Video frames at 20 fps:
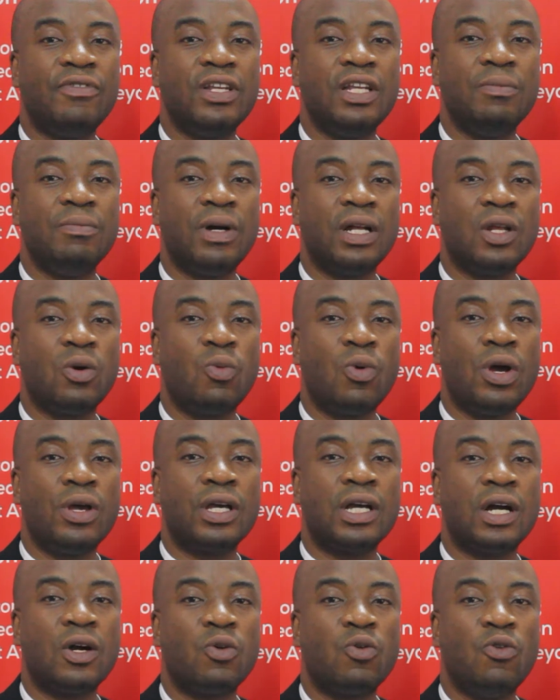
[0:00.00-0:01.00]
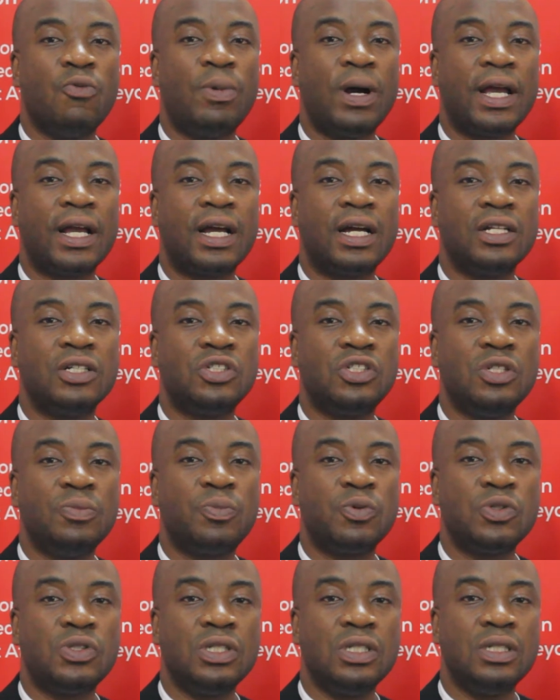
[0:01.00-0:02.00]
any money, where you can go by garnishee
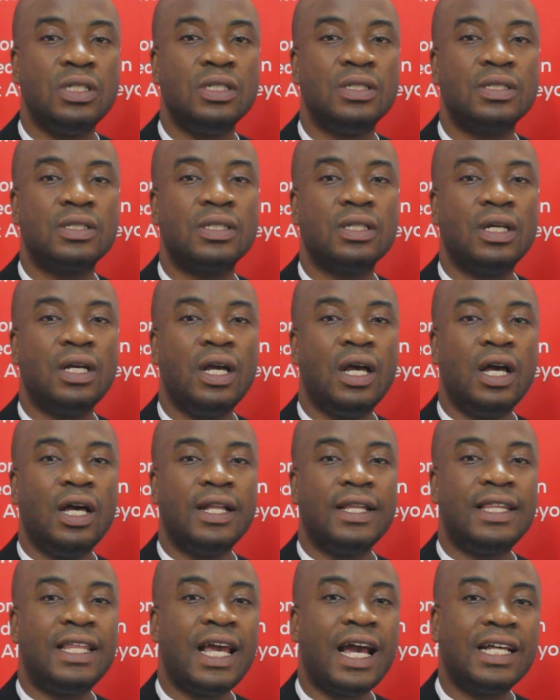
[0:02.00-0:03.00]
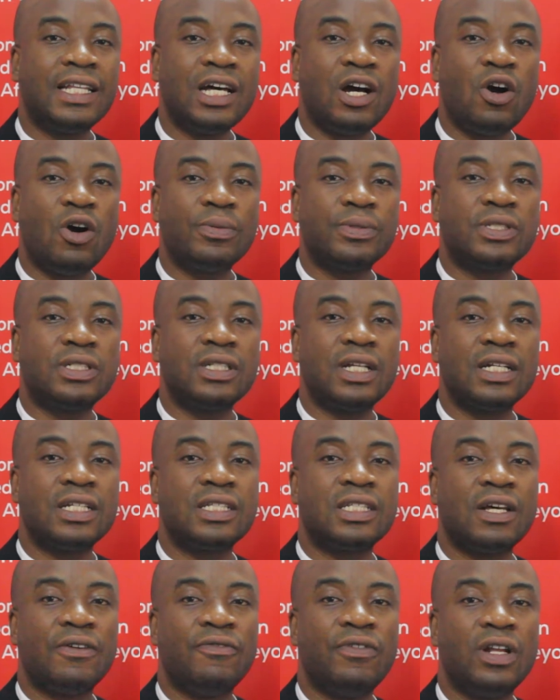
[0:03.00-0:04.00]
proceedings, The other option that
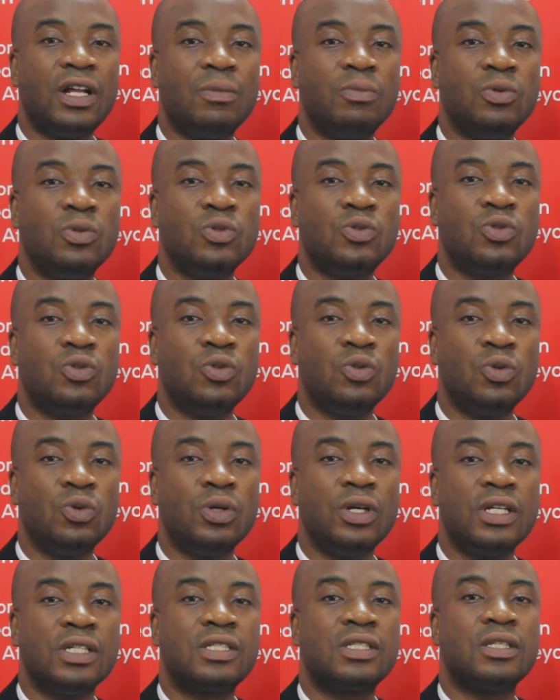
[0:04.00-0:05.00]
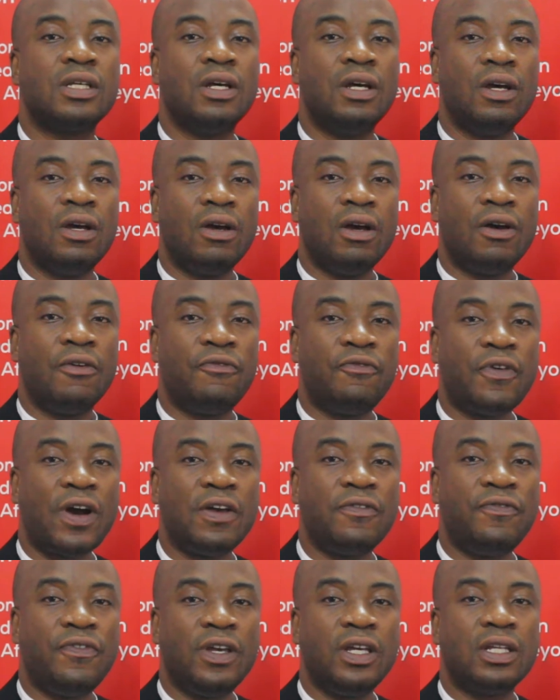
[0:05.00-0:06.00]
is available to you is
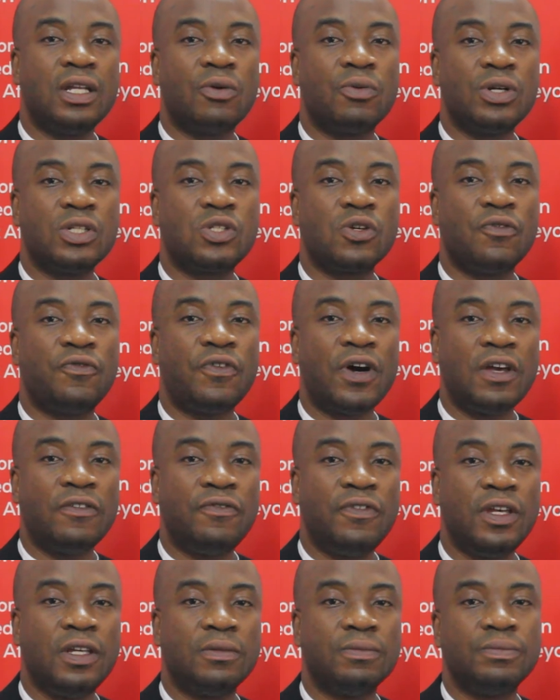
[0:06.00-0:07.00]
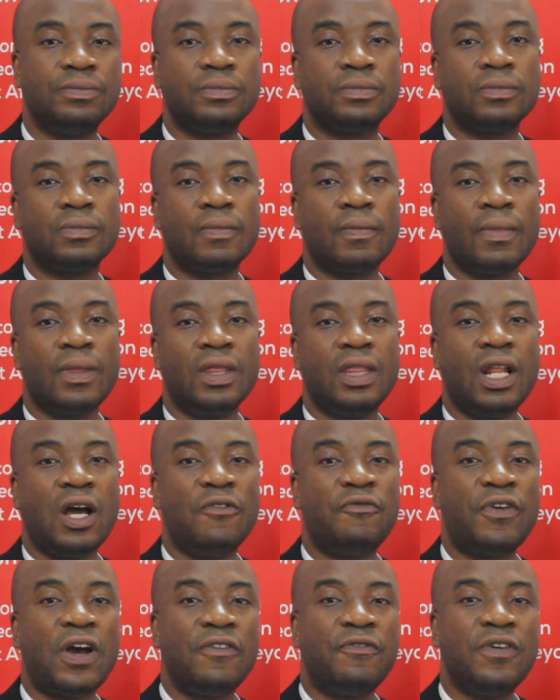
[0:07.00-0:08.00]
FIFA, the rate of FIFA.
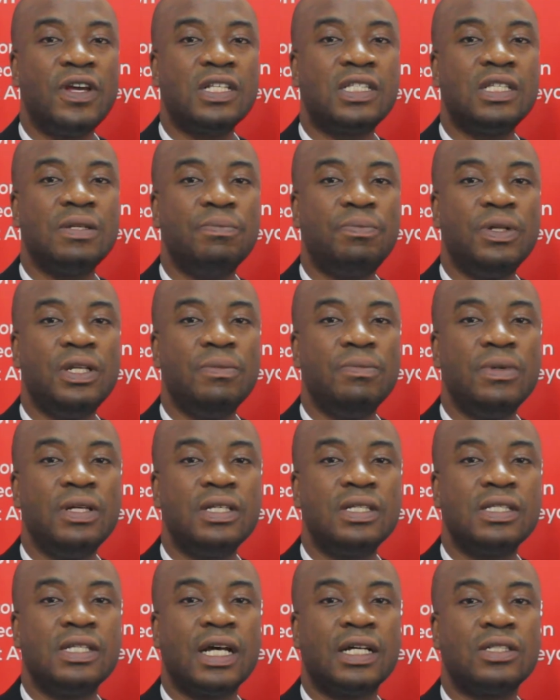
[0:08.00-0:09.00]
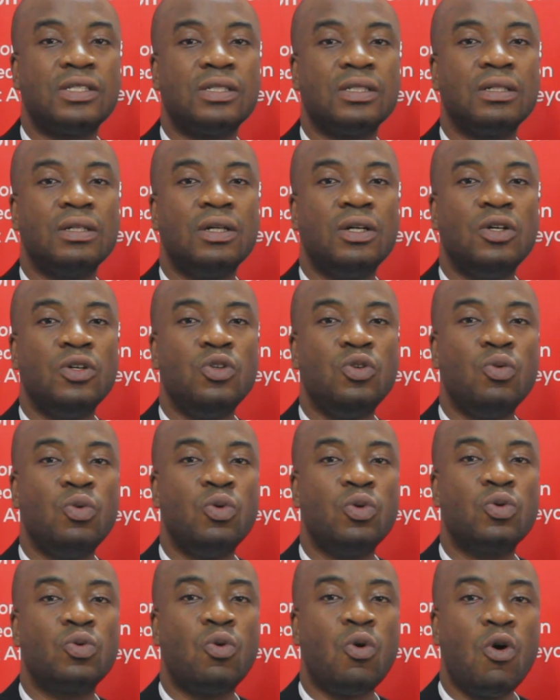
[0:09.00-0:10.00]
Now FIFA simply means that you
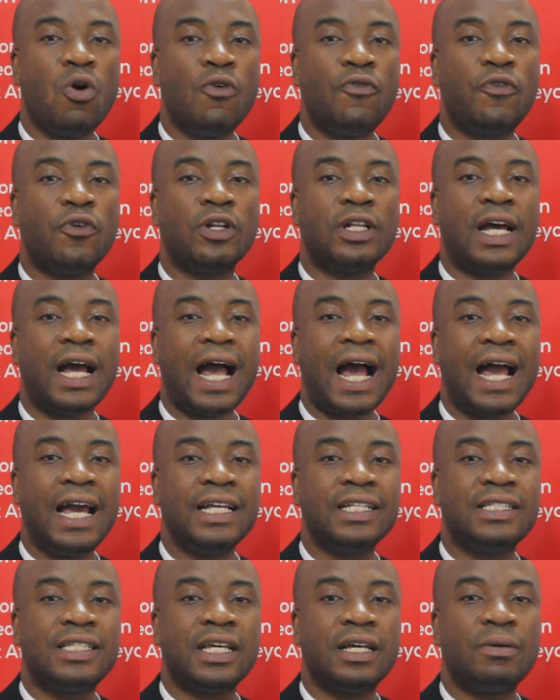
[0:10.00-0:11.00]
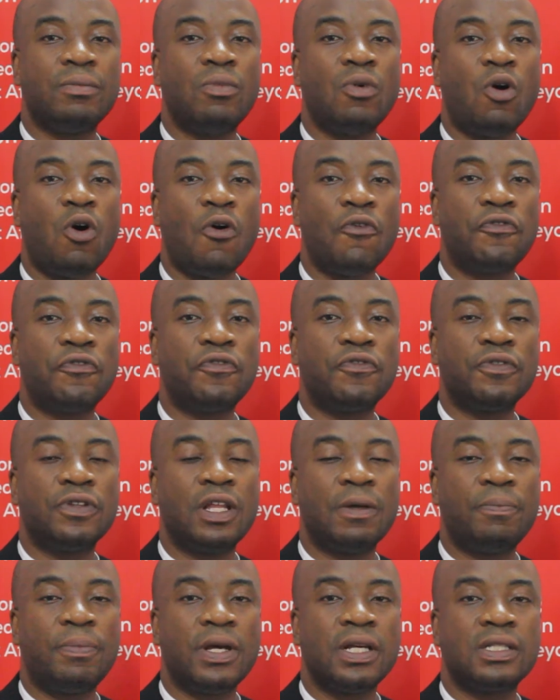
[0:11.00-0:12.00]
would go for the item of
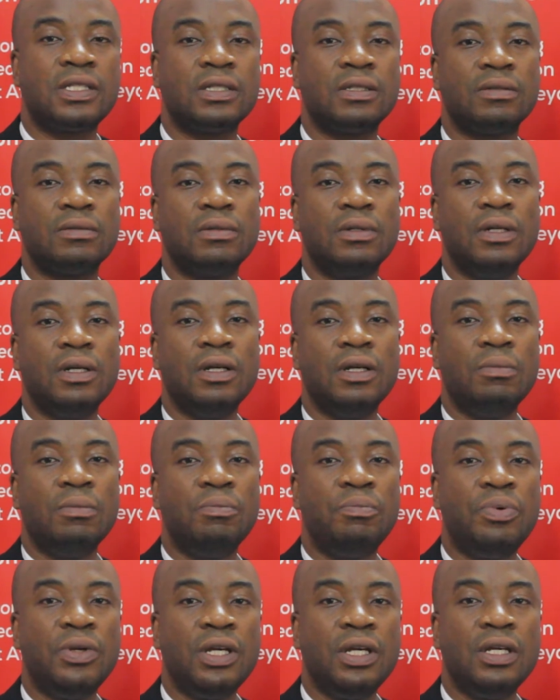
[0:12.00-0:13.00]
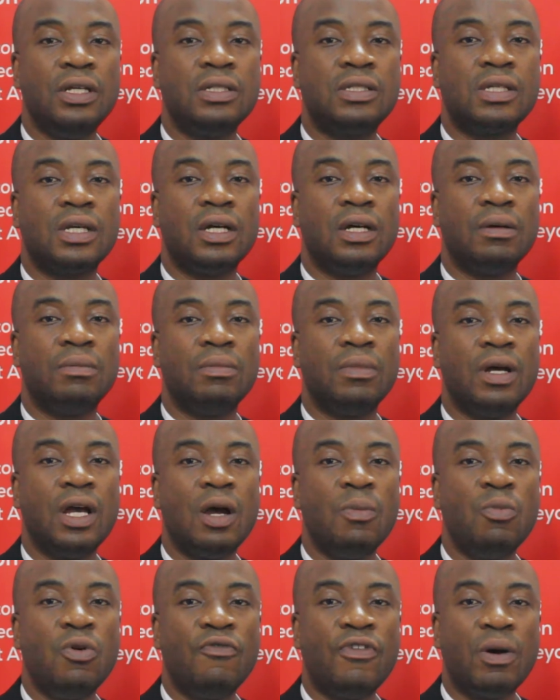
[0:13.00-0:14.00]
the person, be it a
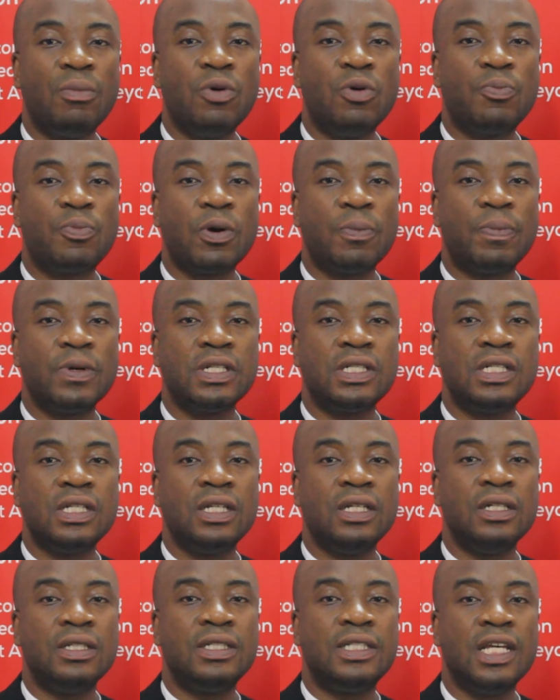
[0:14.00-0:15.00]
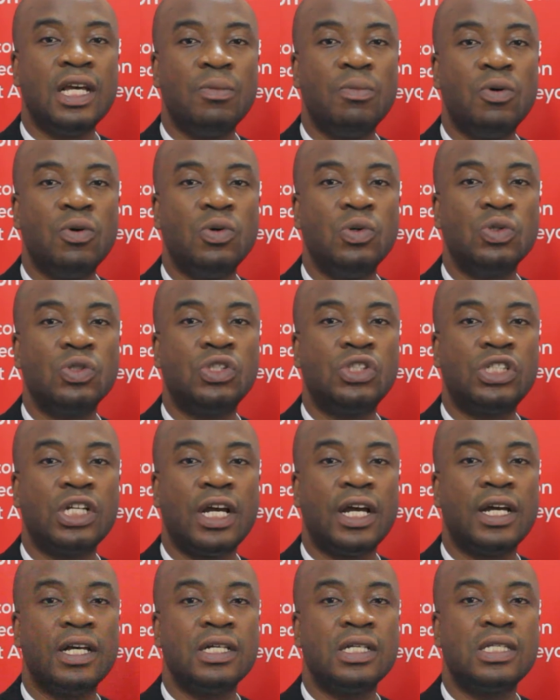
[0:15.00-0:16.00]
movable property, tables,
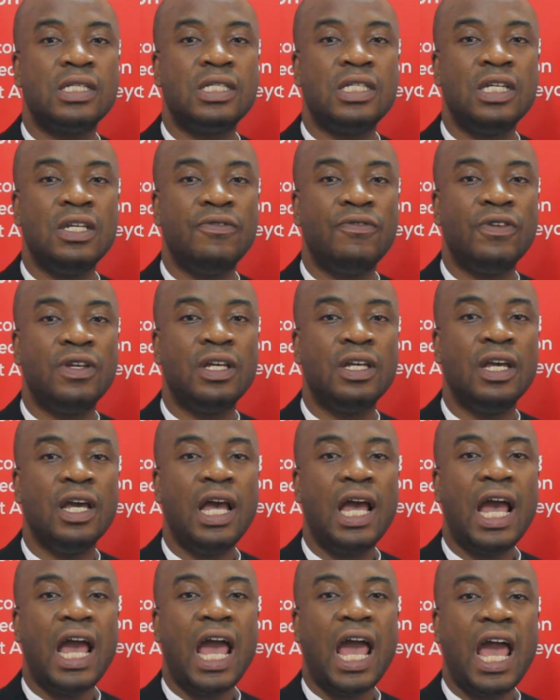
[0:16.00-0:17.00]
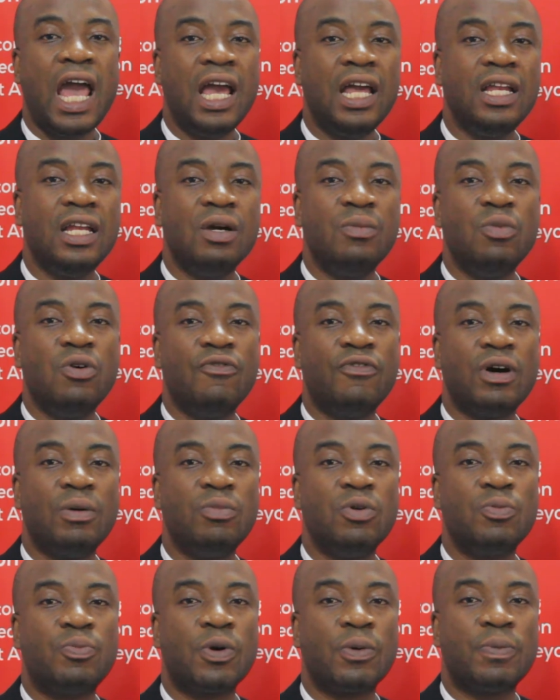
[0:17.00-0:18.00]
chairs, TV, any
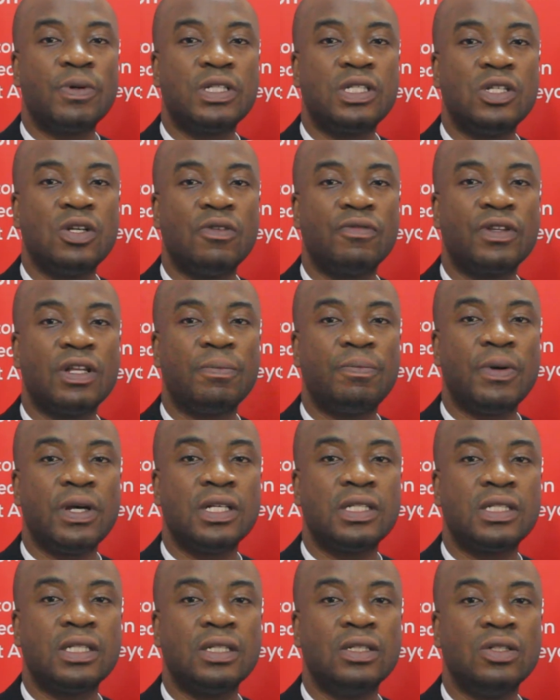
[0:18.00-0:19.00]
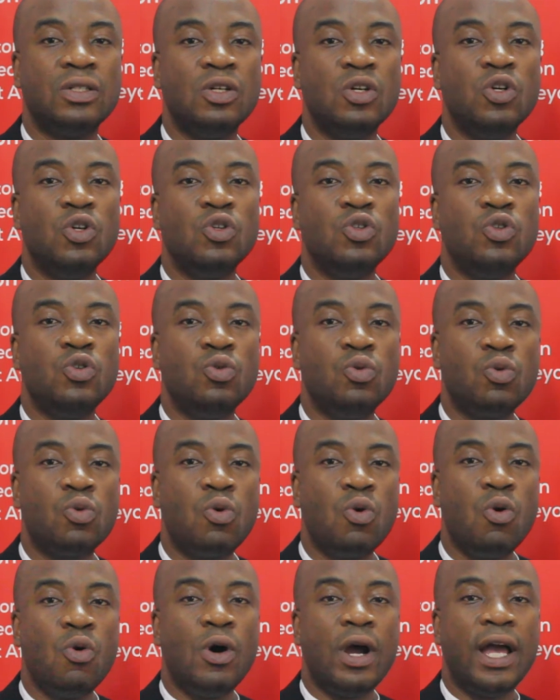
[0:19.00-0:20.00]
movable property of the person. You will
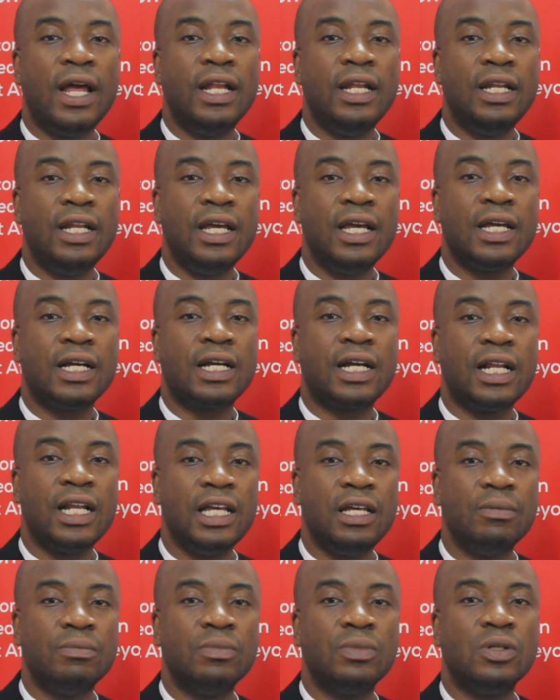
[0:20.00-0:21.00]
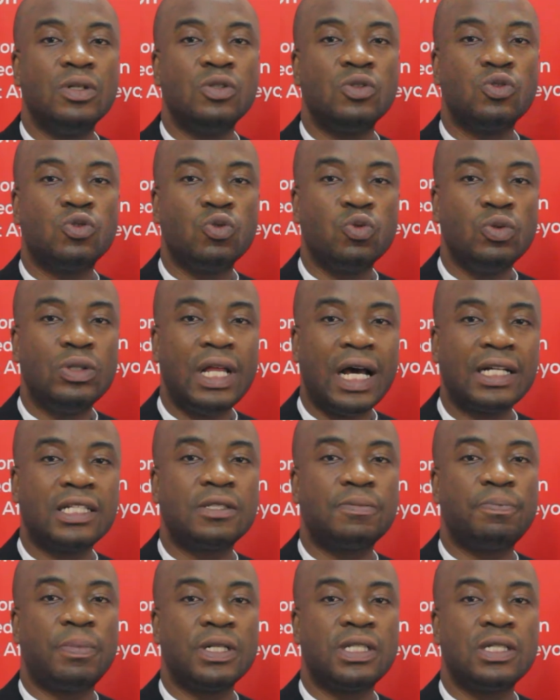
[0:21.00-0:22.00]
go and lay claim to
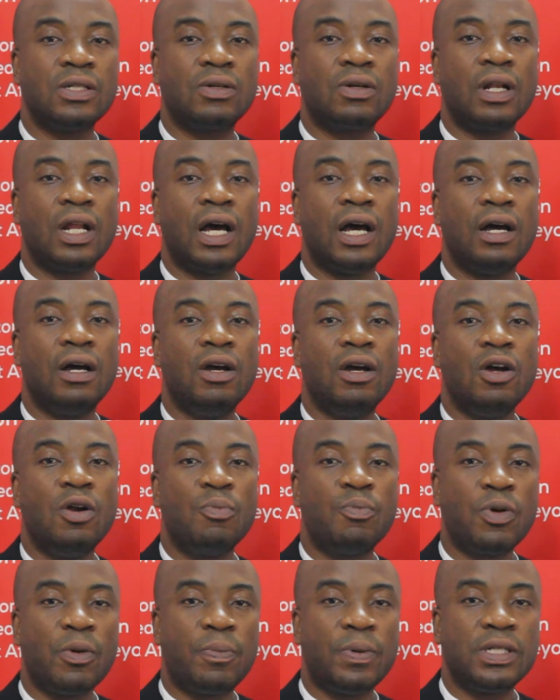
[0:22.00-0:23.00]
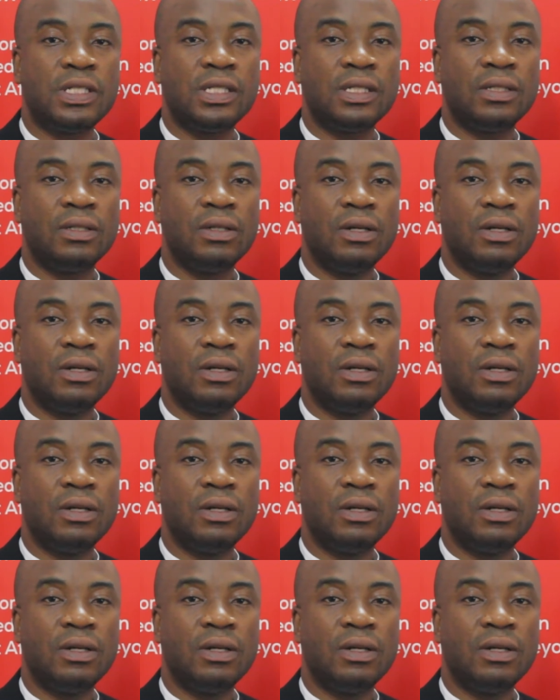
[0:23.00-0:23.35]
that particular property,